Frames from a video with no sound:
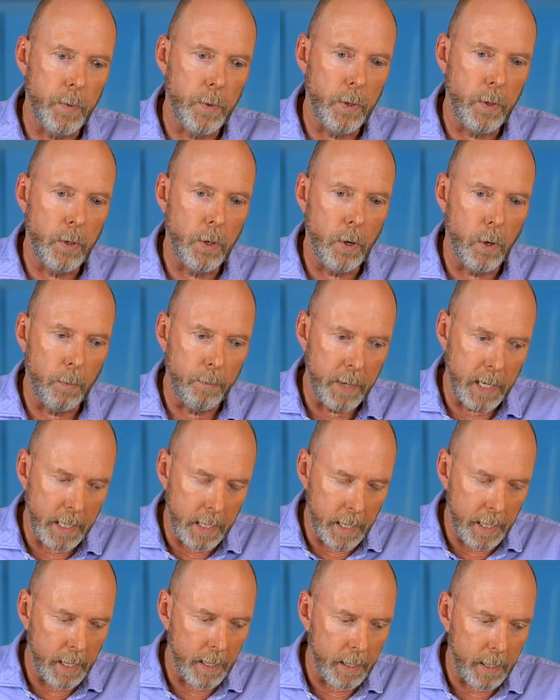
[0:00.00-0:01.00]

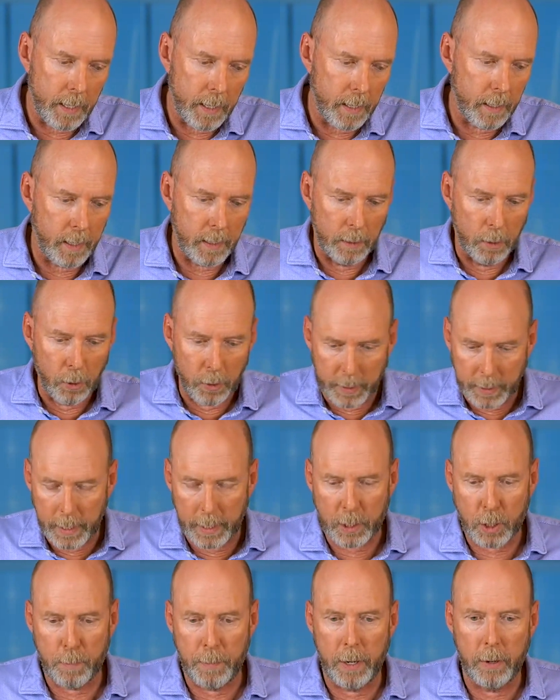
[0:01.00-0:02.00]
mini learning
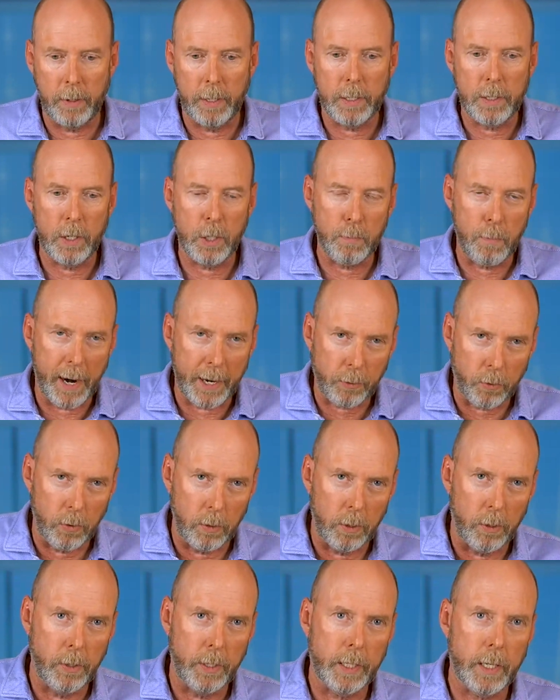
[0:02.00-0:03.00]
experiences, micro
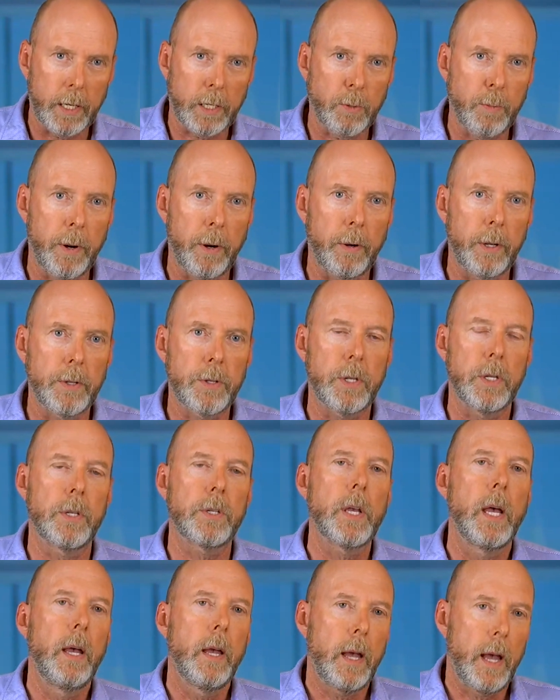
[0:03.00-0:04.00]
learning
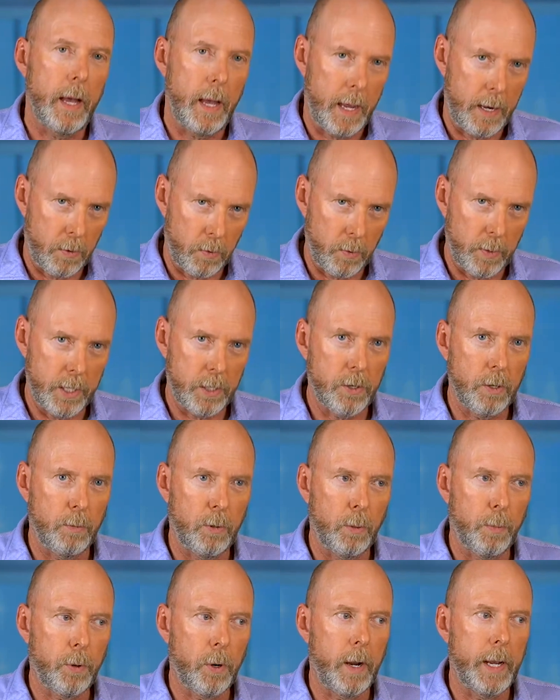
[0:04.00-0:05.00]
experiences at a
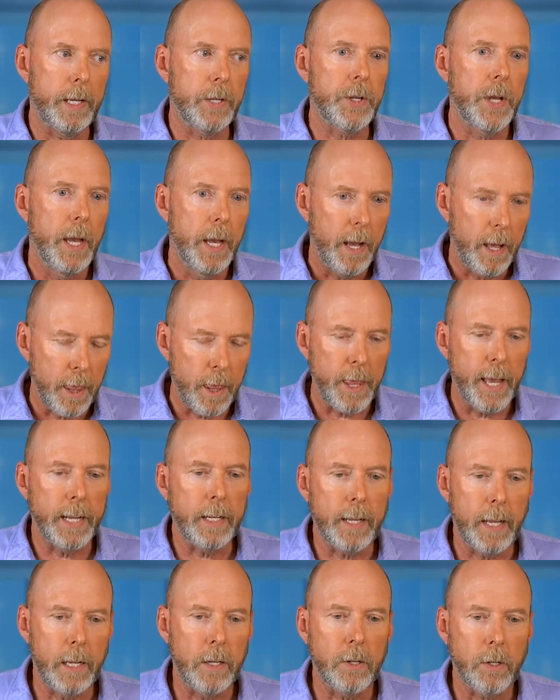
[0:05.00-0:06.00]
reasonable price, they
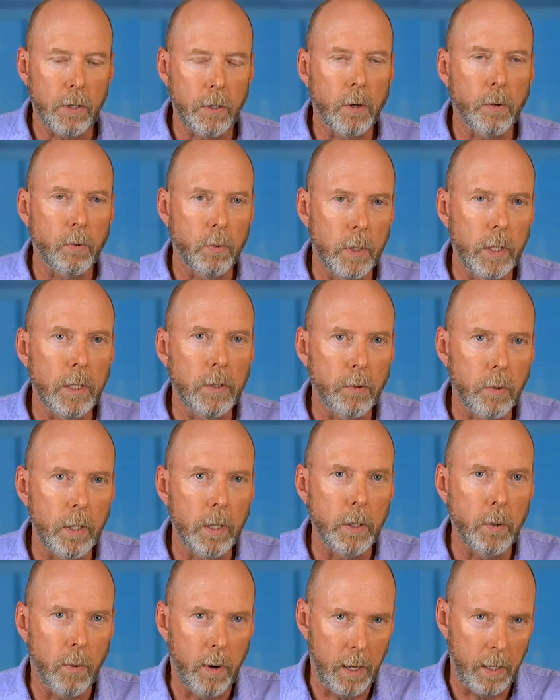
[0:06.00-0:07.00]
tend to go really,
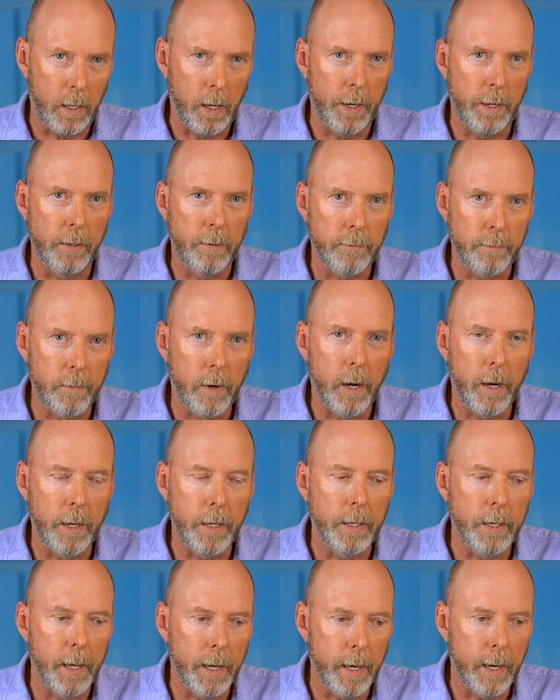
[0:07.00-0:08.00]
really well on
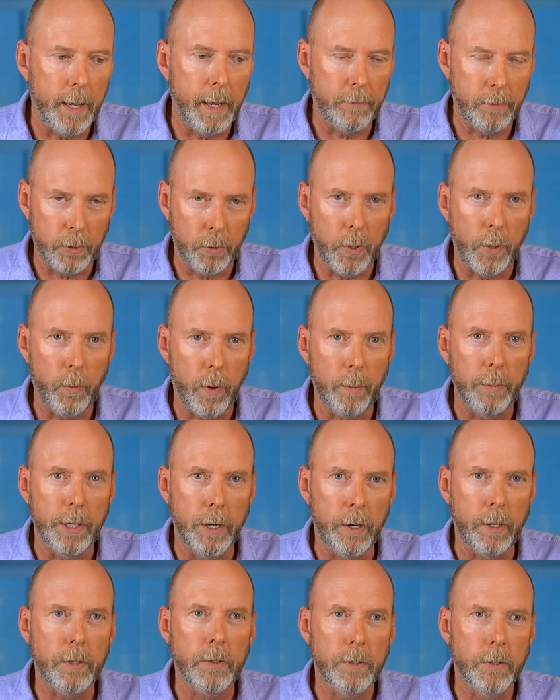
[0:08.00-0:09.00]
Evergreen
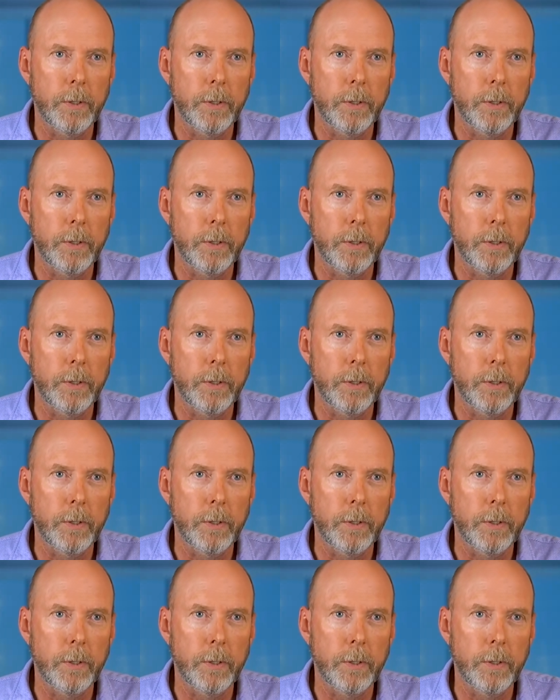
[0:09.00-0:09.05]
webinars.